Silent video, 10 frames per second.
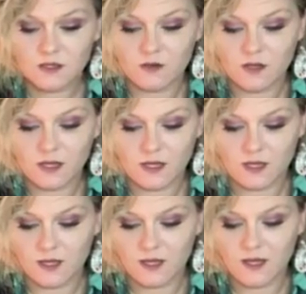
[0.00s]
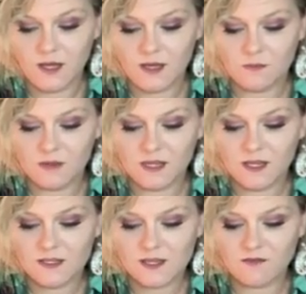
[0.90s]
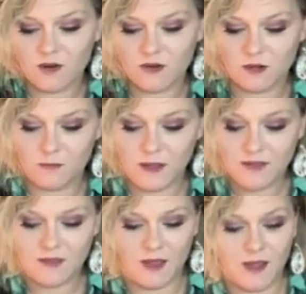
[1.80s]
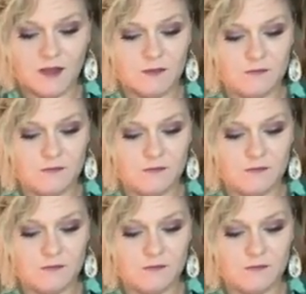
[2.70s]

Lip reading: Okay, and because I've already bent that,